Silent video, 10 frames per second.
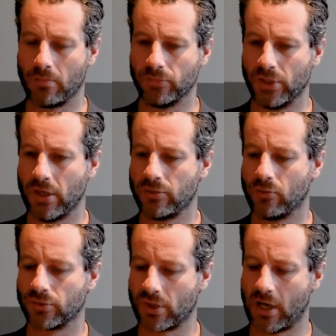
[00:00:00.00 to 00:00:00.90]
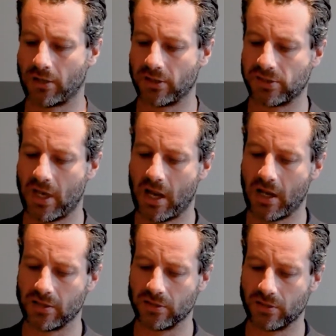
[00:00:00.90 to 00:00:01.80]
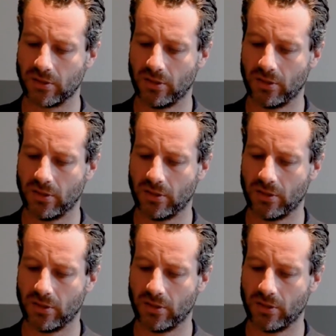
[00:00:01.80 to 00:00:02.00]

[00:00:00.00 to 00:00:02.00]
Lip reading: You need to also understand